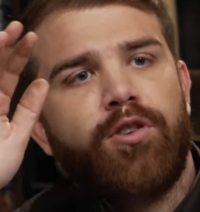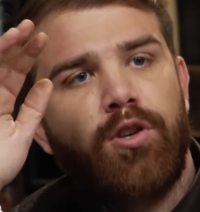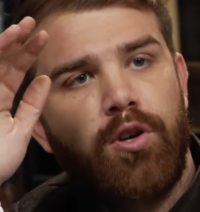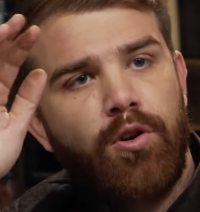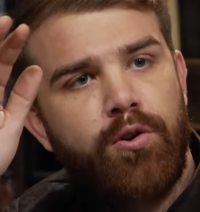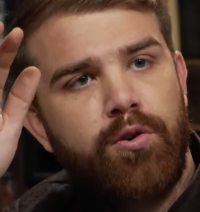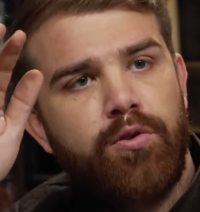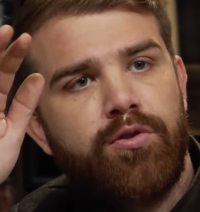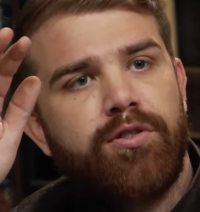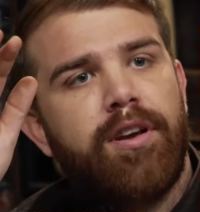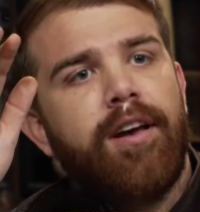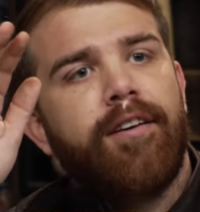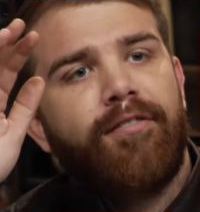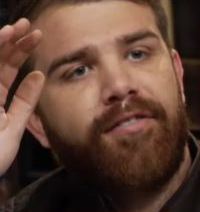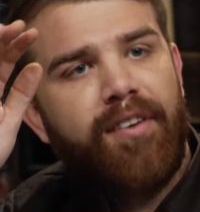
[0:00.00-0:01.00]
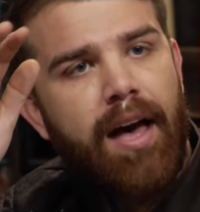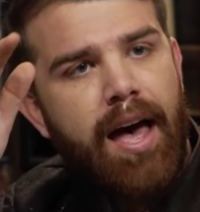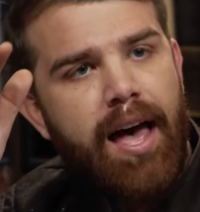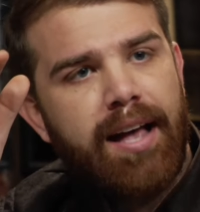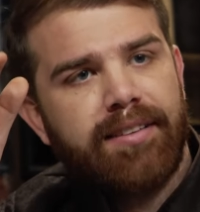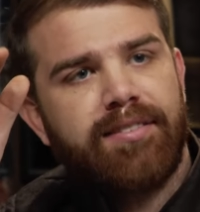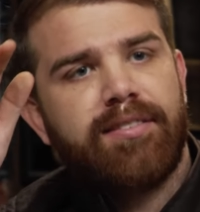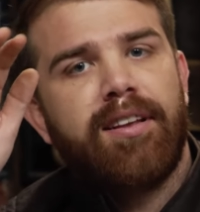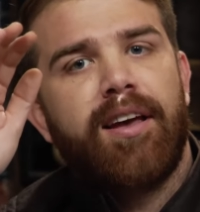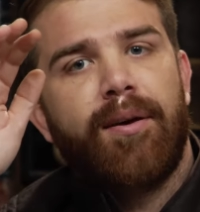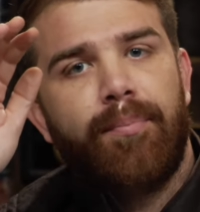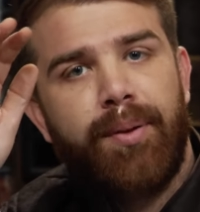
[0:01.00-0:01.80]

huge, fast,